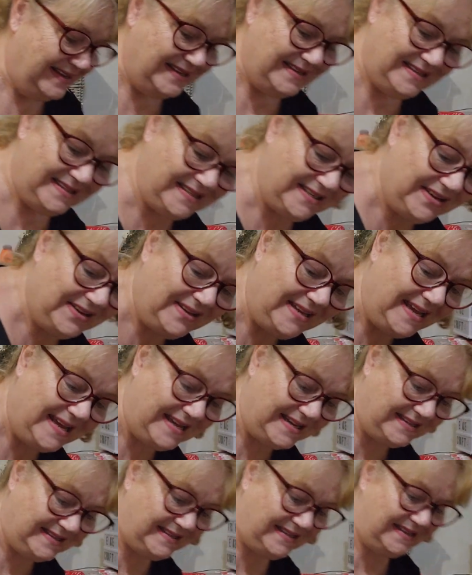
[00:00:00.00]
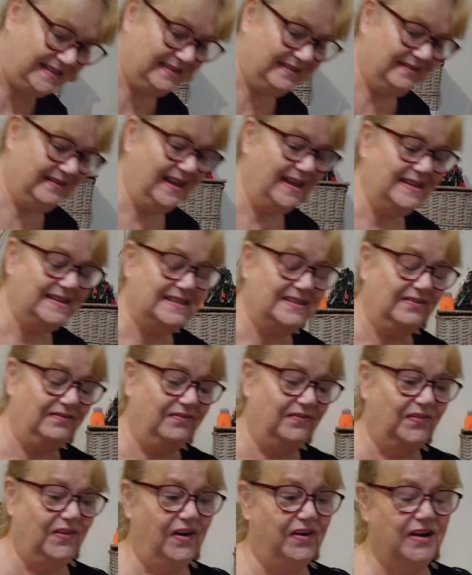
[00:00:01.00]
So yes, that's a
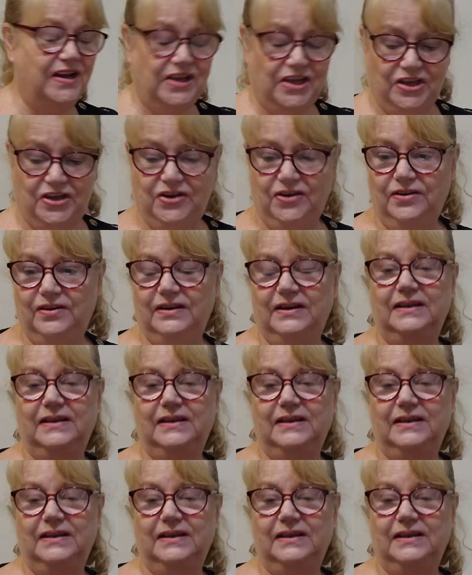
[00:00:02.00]
very cute